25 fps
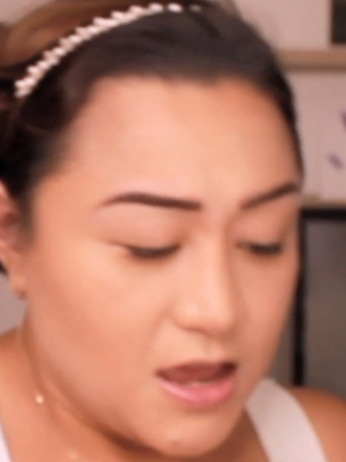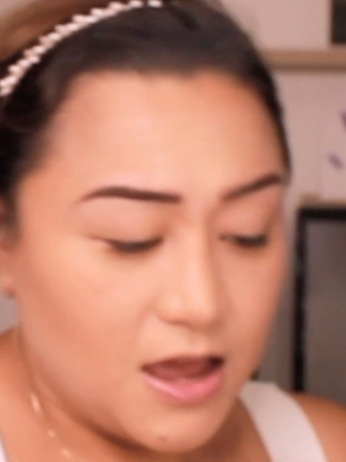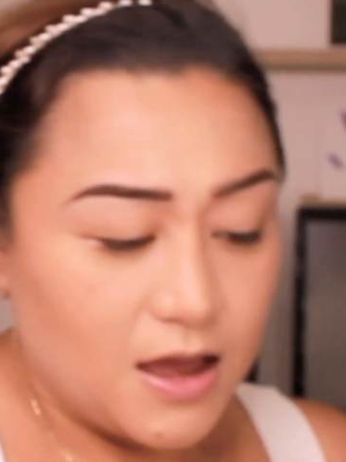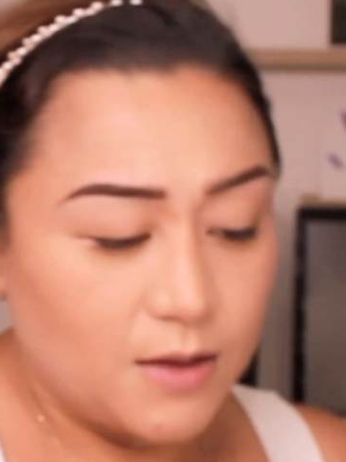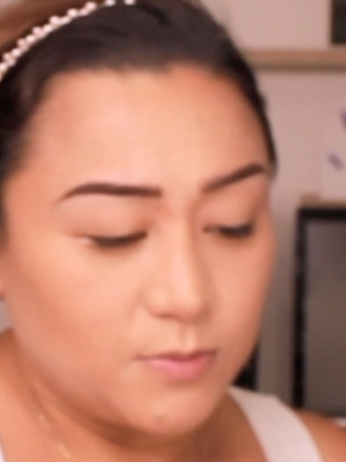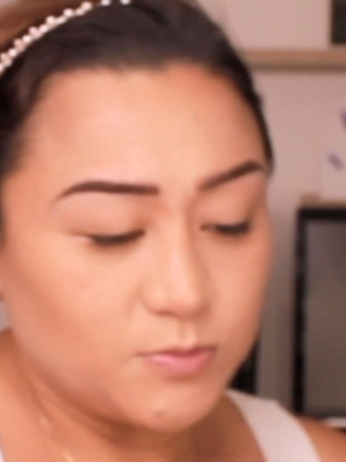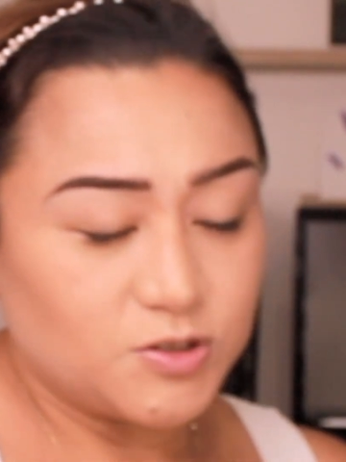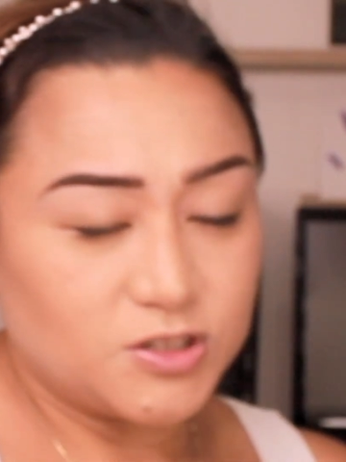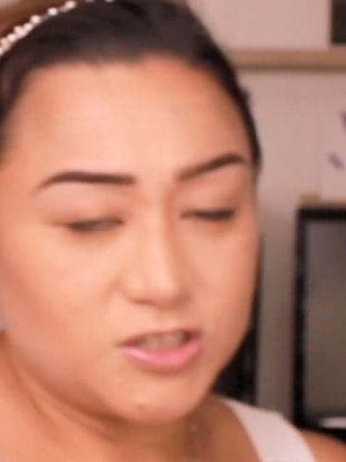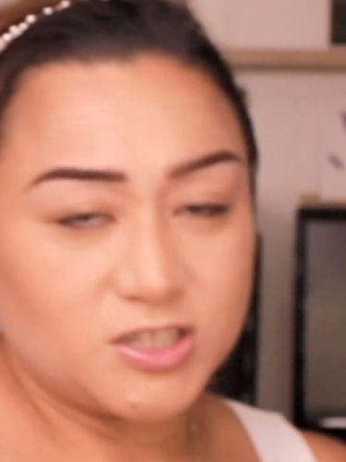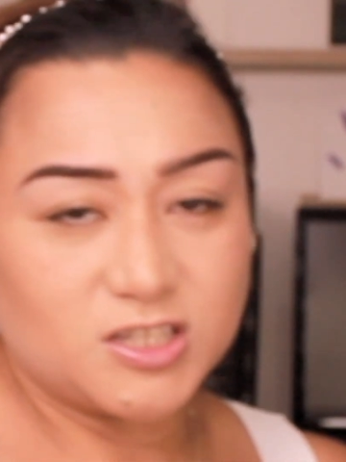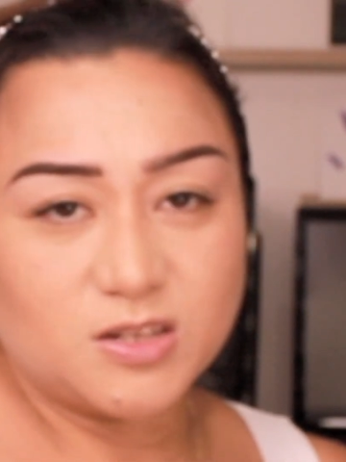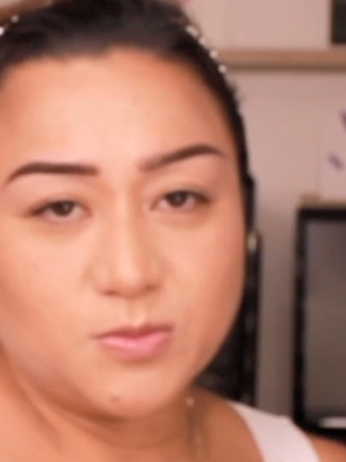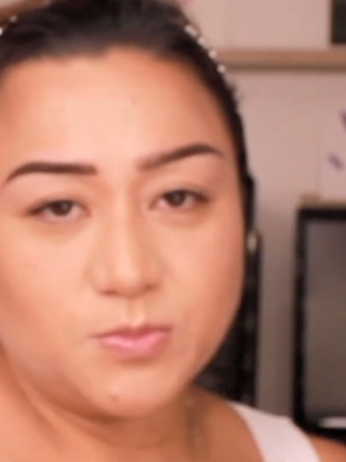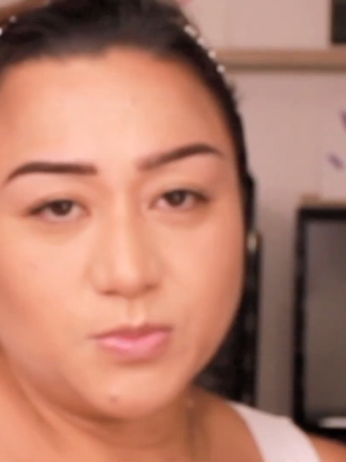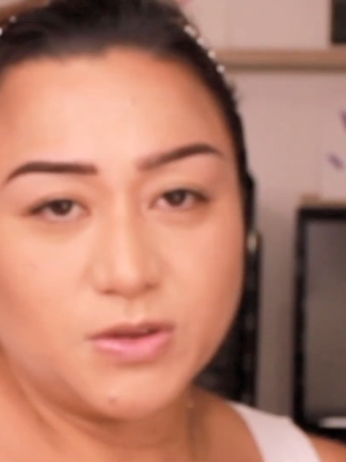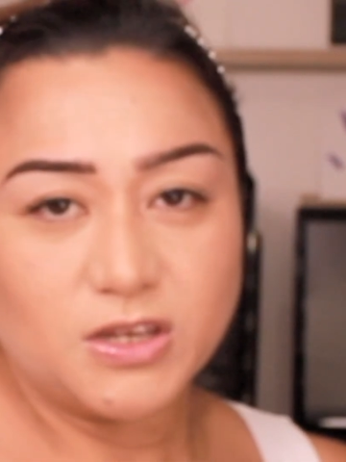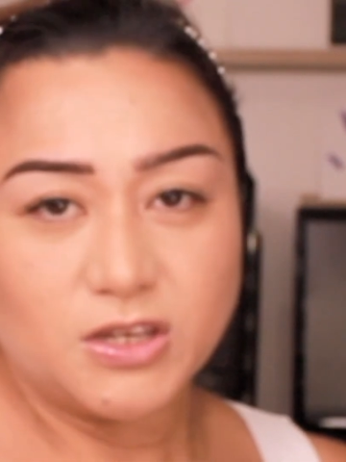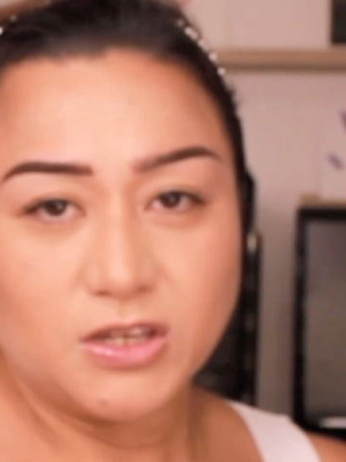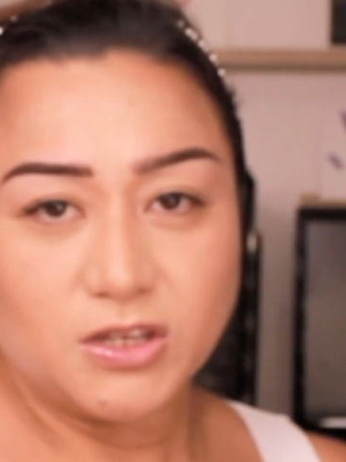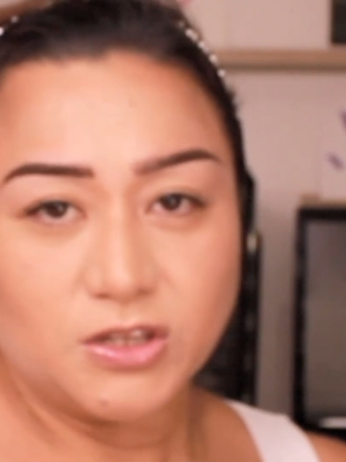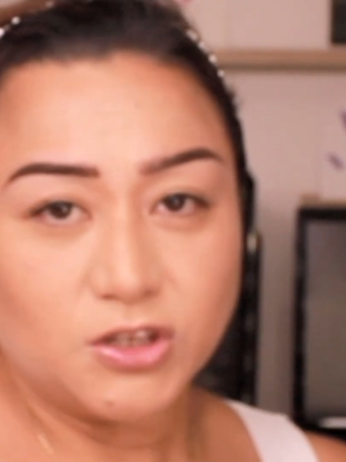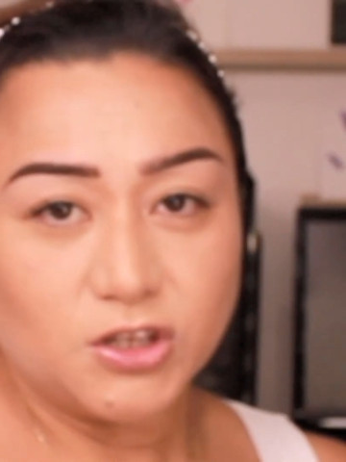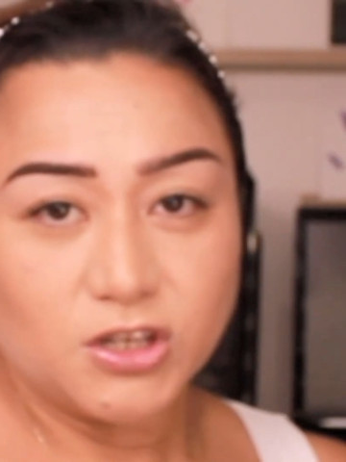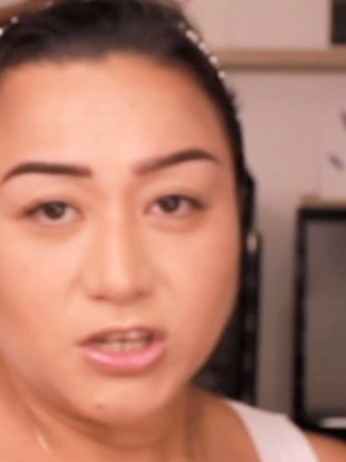I'm just gonna be,
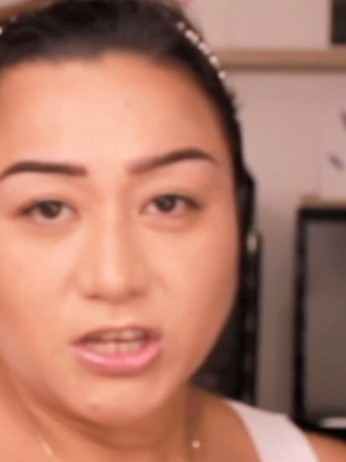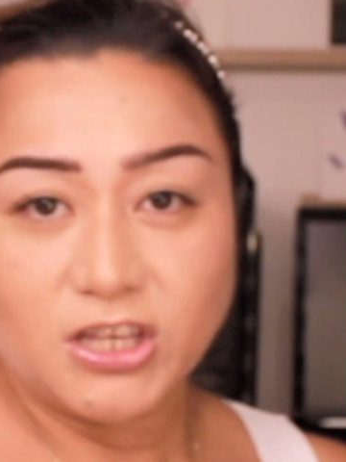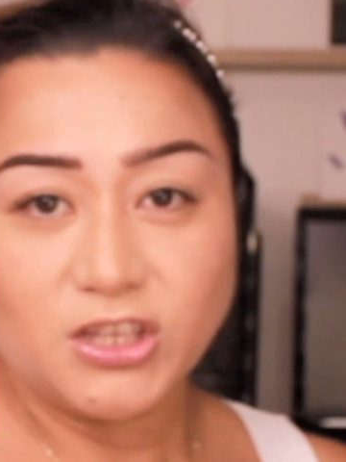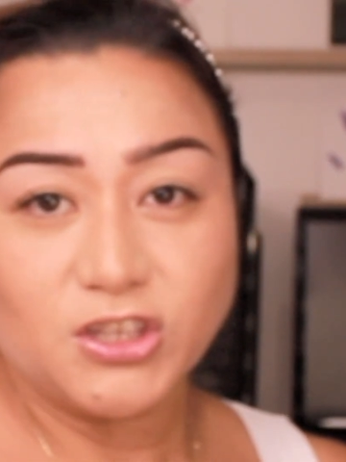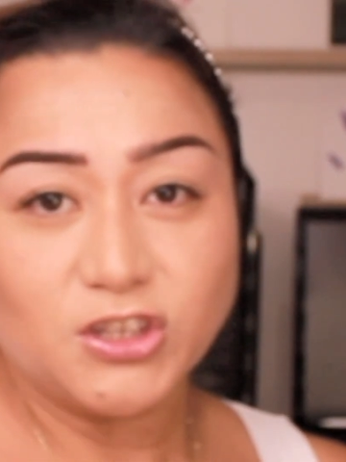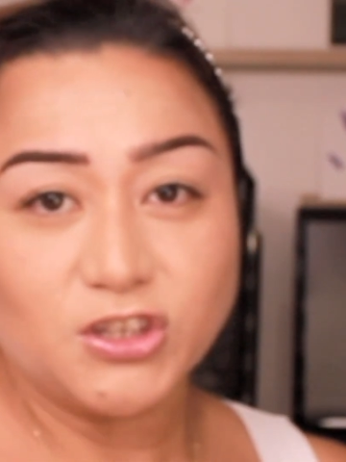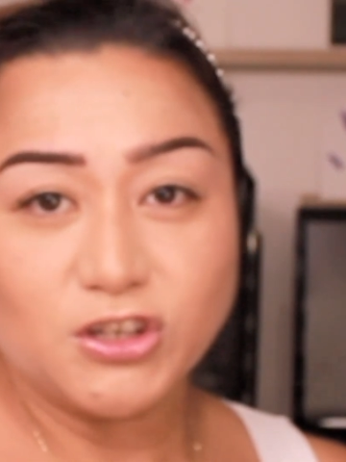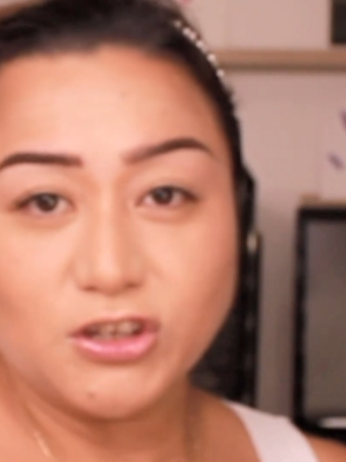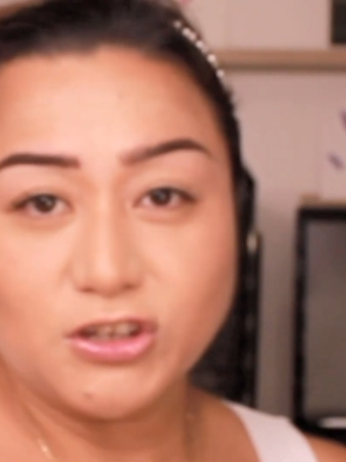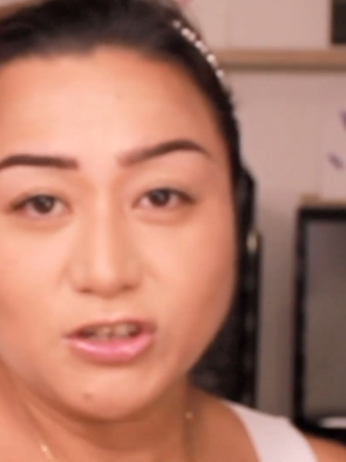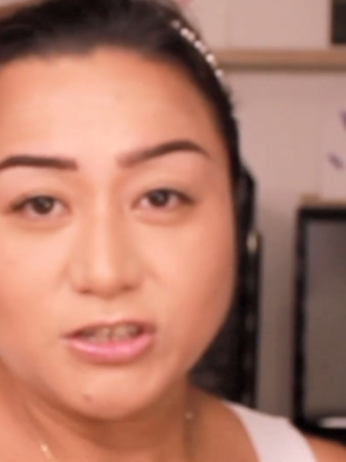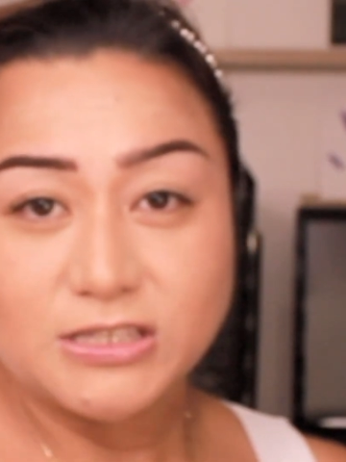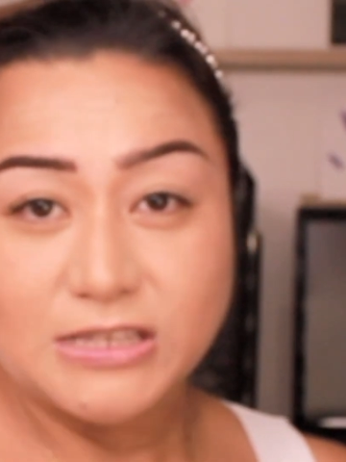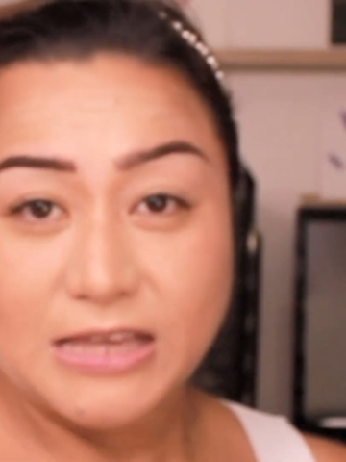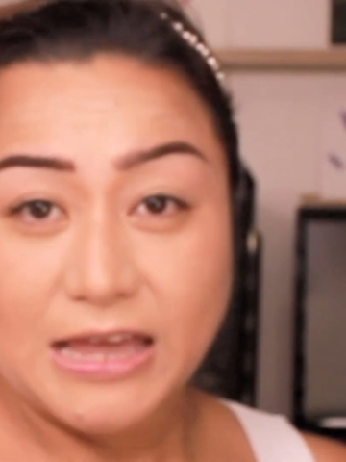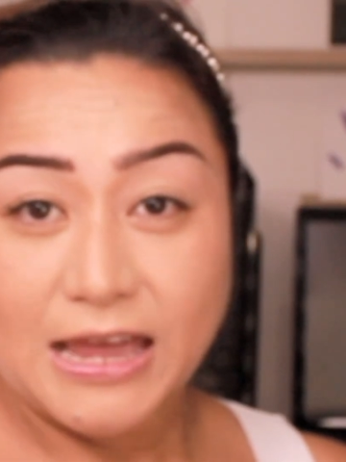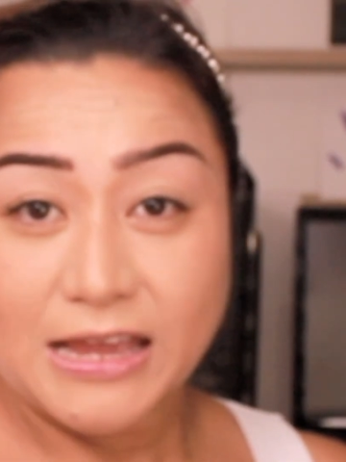you can use